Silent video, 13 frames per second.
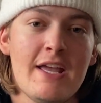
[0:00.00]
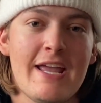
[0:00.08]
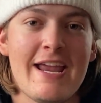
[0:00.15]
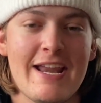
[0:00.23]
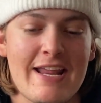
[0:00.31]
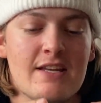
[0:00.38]

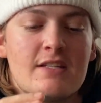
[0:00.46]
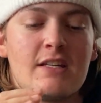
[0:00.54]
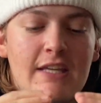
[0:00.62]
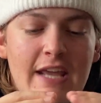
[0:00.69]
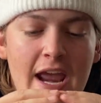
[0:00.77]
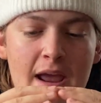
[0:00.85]
It is
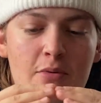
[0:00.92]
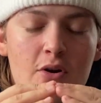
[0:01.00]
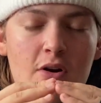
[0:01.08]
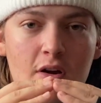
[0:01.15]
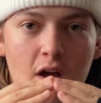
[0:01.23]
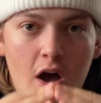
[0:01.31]

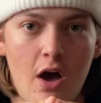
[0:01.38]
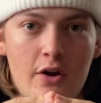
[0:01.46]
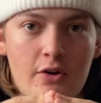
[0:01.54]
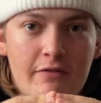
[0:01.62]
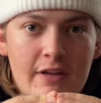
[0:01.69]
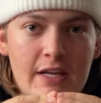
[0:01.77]
camber
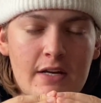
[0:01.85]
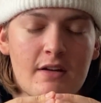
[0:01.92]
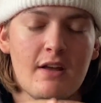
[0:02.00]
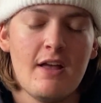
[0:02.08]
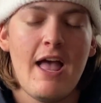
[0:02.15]
under feet